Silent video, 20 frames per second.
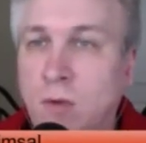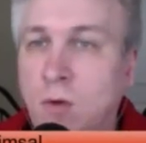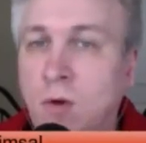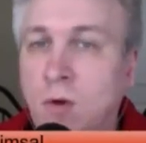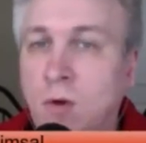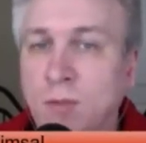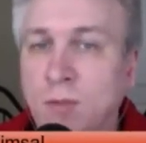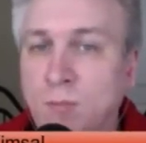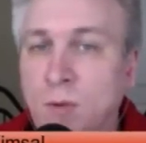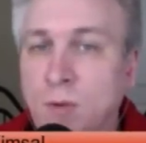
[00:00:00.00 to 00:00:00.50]

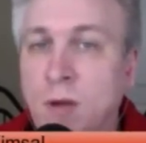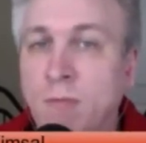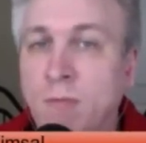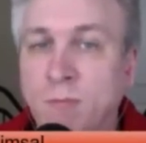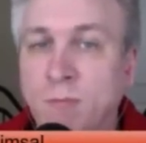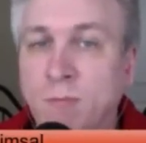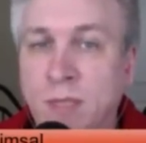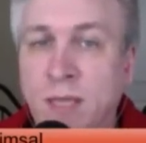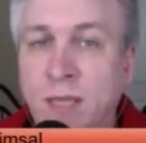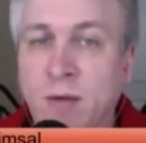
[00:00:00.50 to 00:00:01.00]
cause
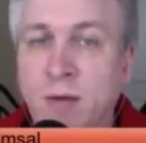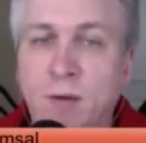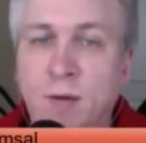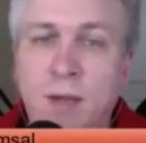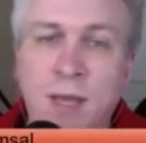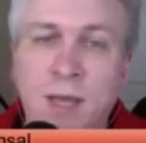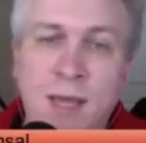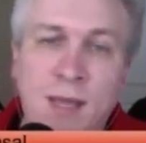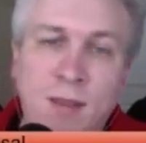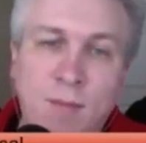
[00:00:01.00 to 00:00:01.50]
problems later.
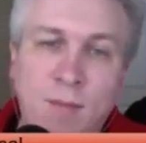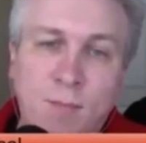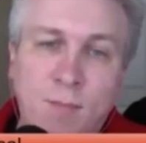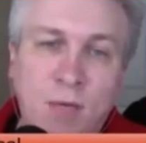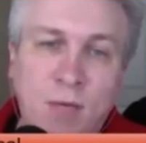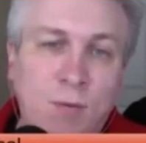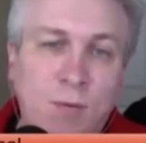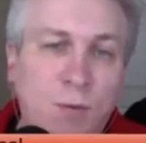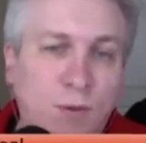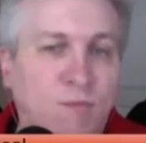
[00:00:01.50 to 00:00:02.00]
The
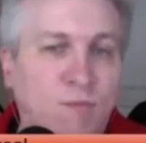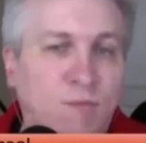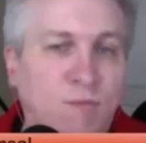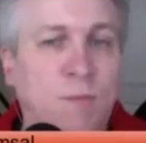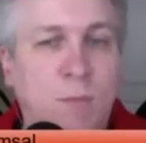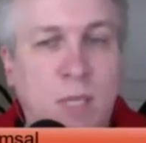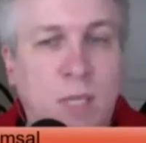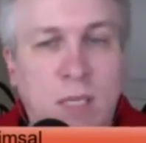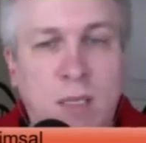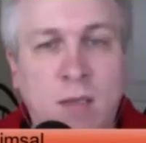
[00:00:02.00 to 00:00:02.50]
big one for
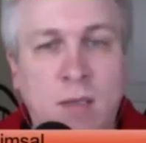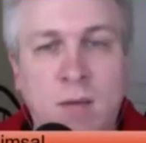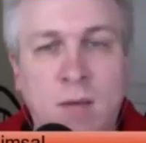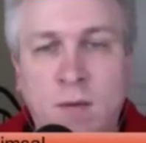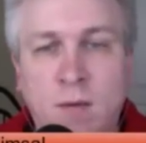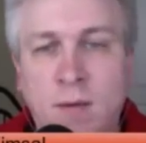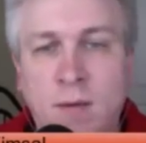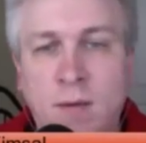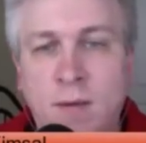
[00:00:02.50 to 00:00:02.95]
me